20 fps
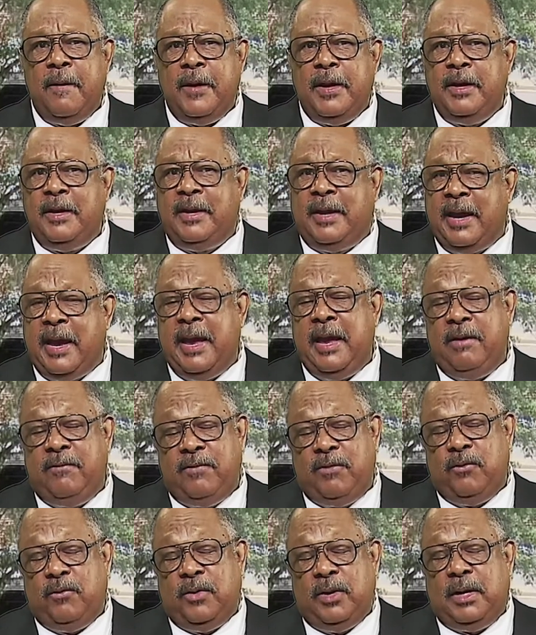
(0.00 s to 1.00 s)
he
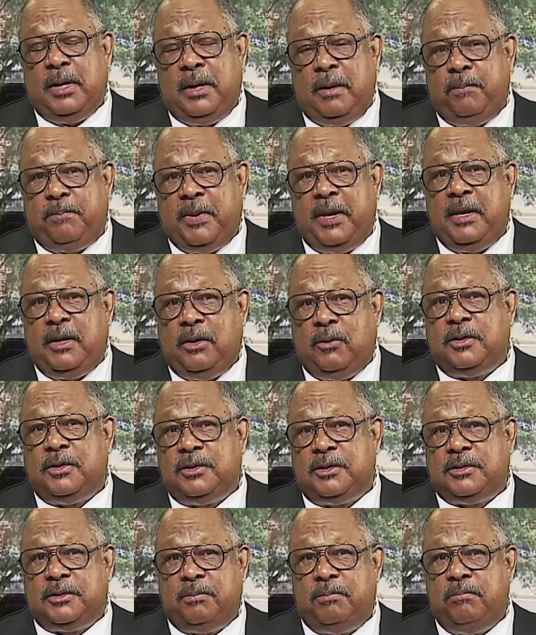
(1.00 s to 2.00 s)
gave really Peter
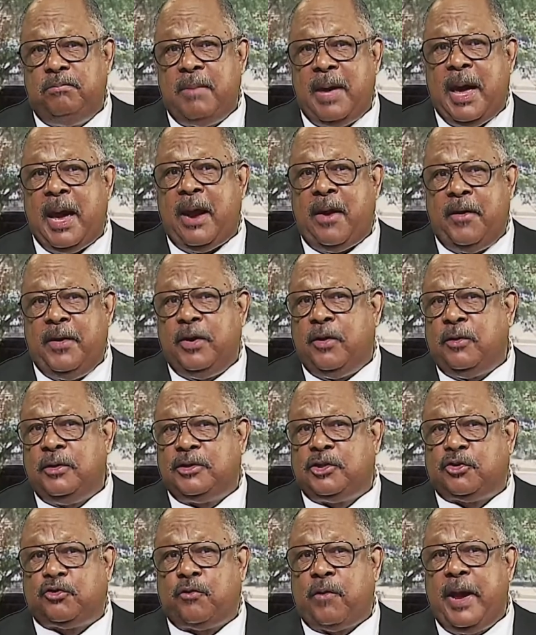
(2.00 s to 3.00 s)
was married or
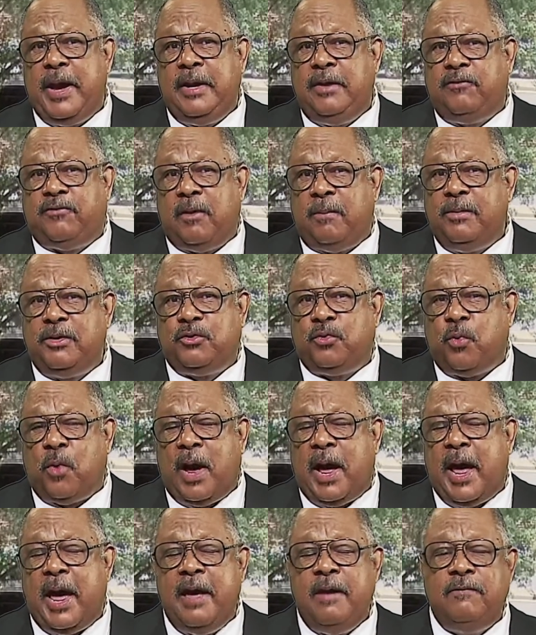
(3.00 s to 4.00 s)
estranged from his
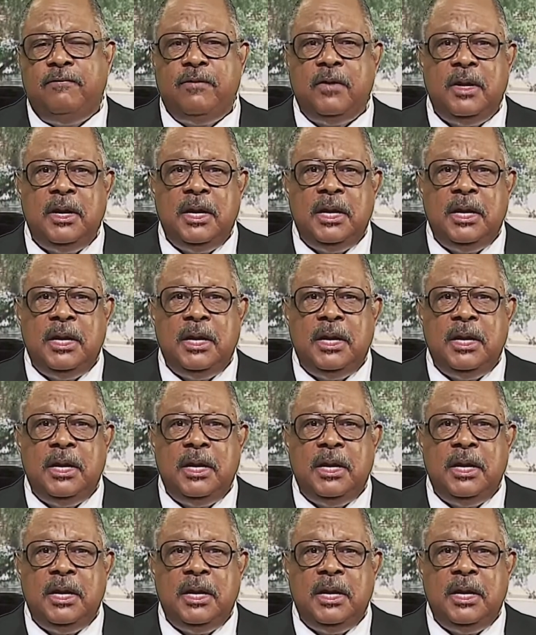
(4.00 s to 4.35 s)
wife,